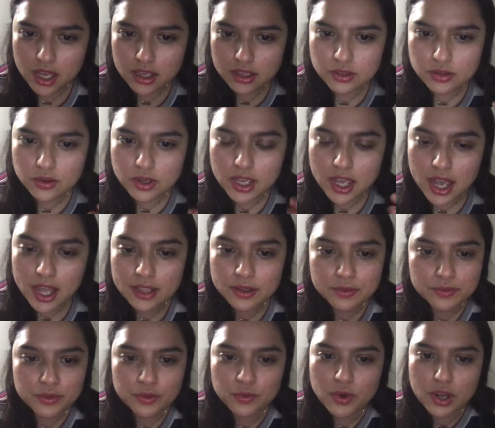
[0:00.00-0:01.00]
So it
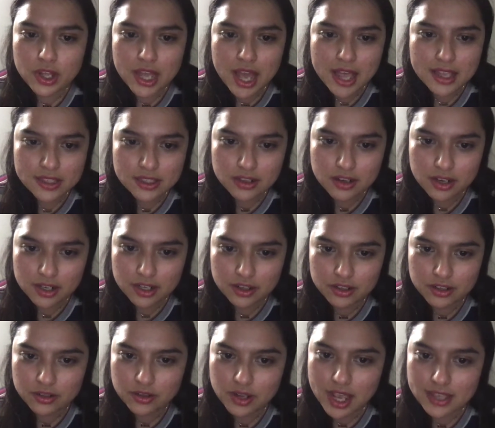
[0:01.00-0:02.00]
has it on here,
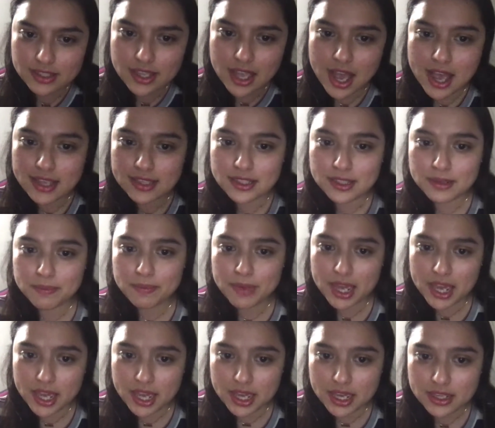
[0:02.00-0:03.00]
it has the acid
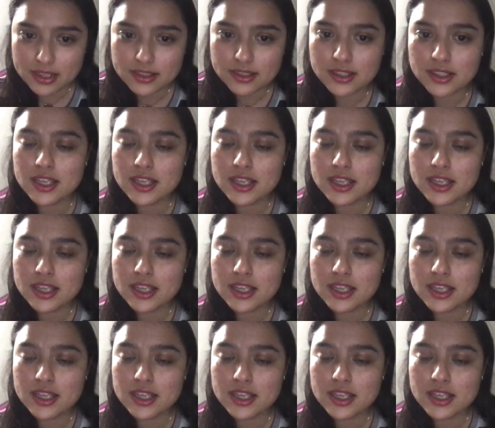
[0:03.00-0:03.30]
base.